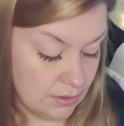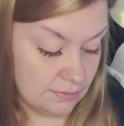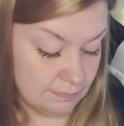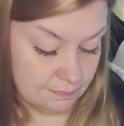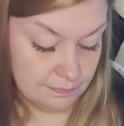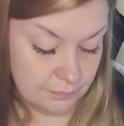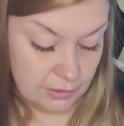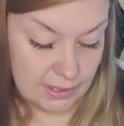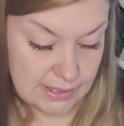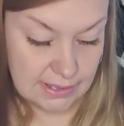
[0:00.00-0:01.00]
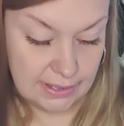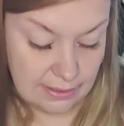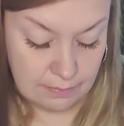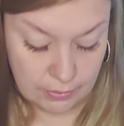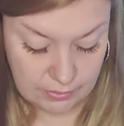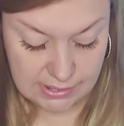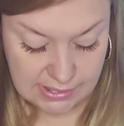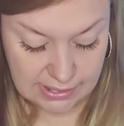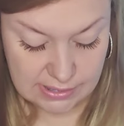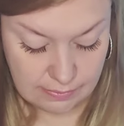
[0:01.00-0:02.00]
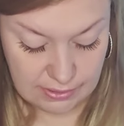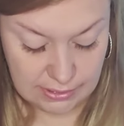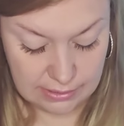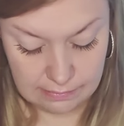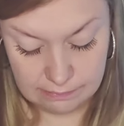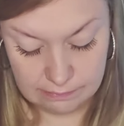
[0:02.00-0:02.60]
um, you guys can get a bonus next week.